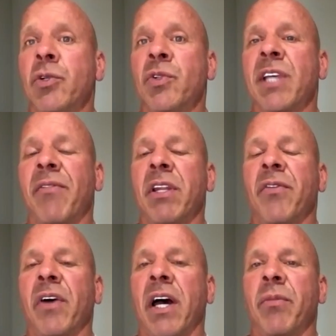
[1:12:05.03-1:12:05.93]

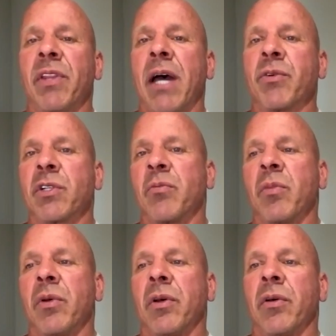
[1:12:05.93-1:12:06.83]
275, but that was a
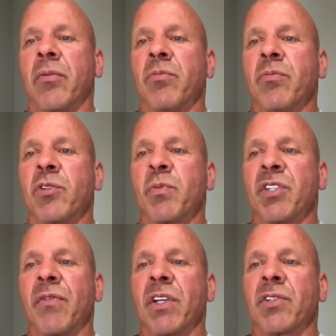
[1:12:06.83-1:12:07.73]

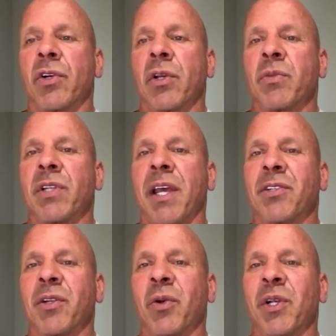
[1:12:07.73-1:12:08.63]
specific
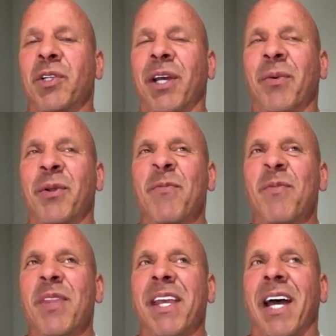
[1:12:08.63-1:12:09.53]
circumstance under which I
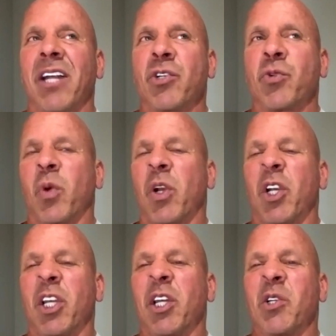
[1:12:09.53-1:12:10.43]
just
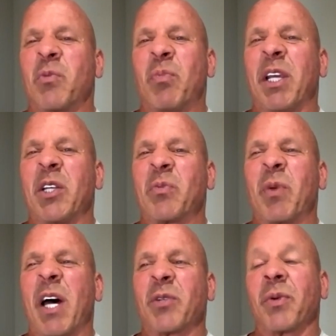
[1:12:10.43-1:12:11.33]
wanted to get as big as
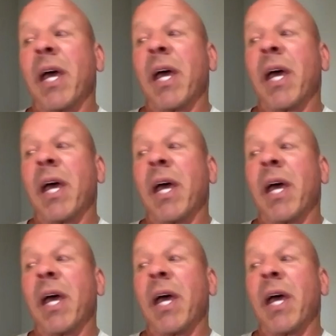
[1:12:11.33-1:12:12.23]
possible. And
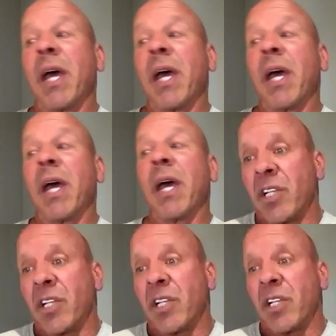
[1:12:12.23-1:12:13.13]

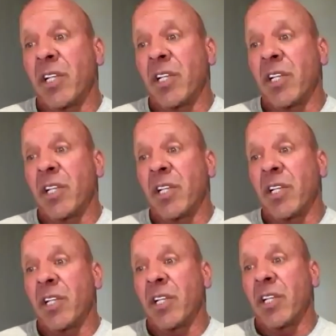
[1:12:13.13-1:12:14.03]
interestingly enough, and
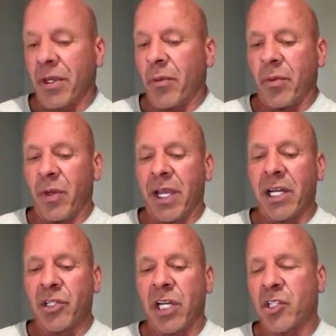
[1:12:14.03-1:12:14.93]

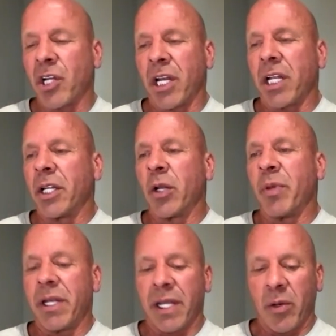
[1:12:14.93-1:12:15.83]
we kind of touched on it a
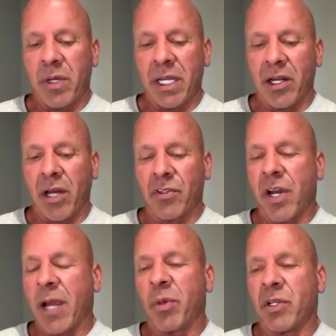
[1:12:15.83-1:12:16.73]
little bit, and I don't mean to get off
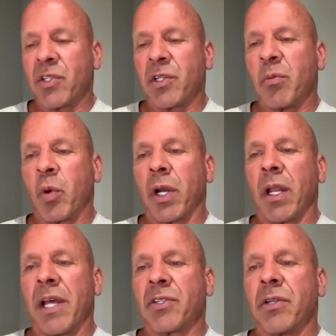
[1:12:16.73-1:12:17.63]
track, but this is an
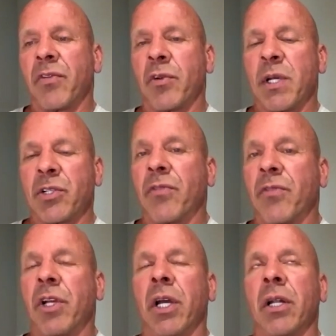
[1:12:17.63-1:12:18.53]
important lesson especially for our
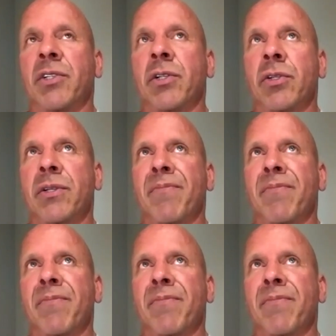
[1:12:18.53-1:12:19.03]
young listeners.